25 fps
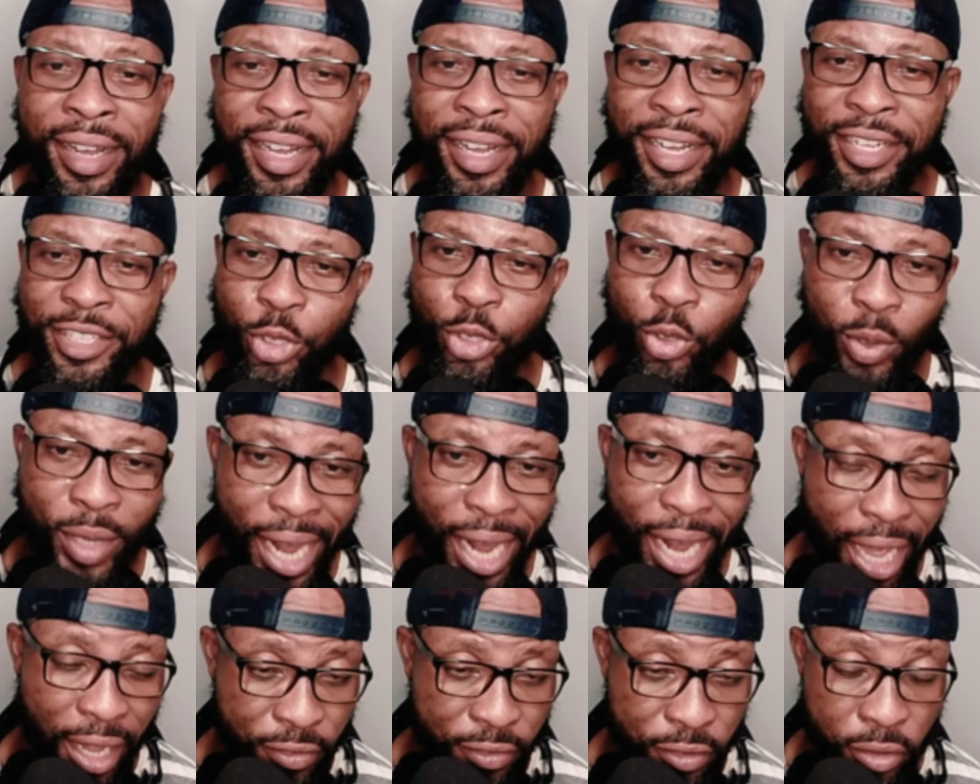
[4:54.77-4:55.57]
a new
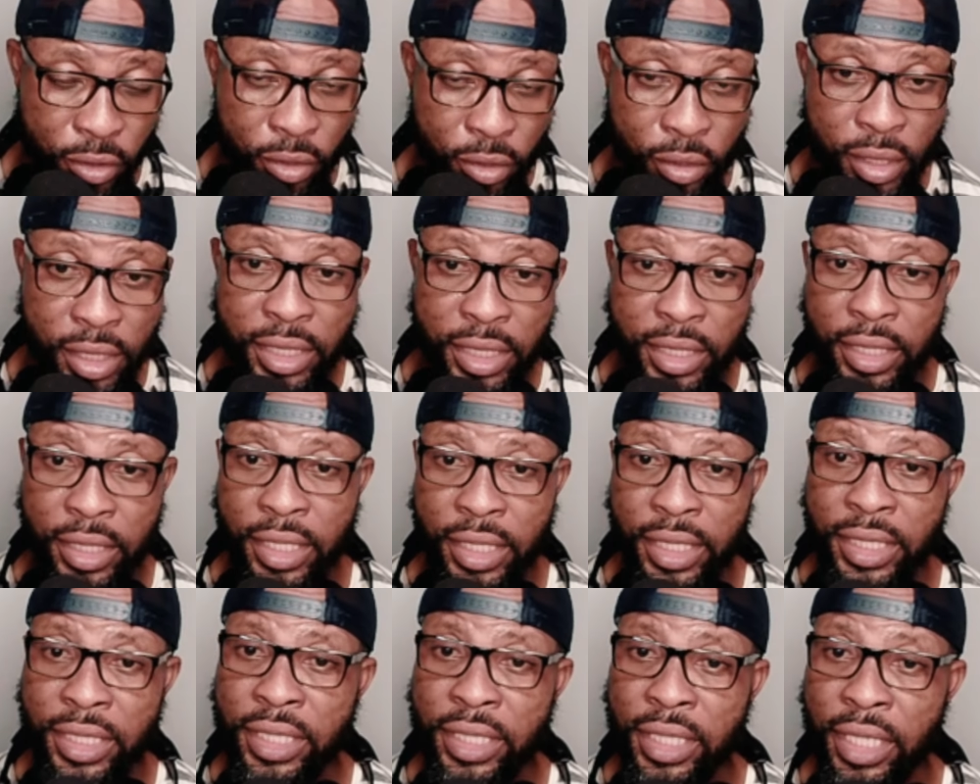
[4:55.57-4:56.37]
life, you know, into
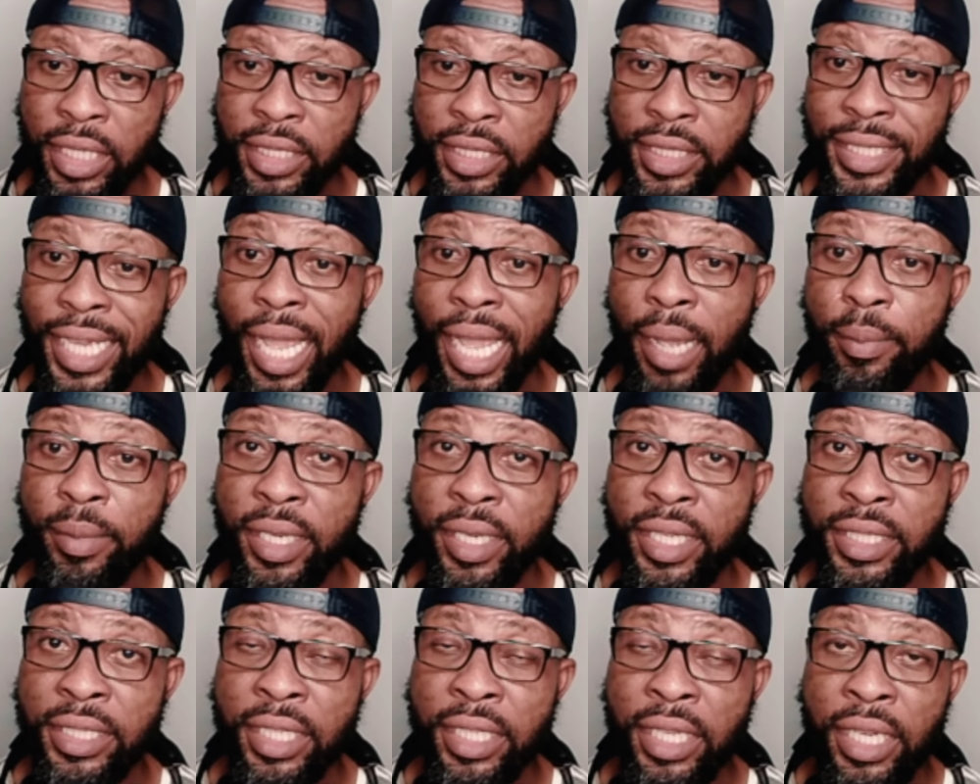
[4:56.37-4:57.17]
this
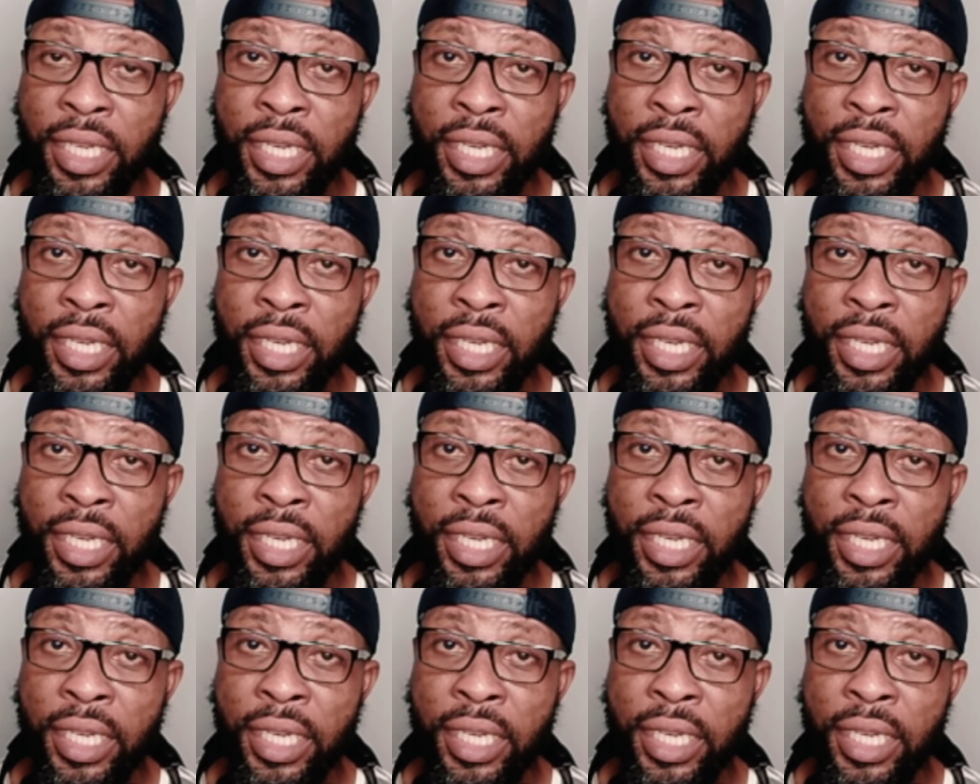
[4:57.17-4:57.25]
timeless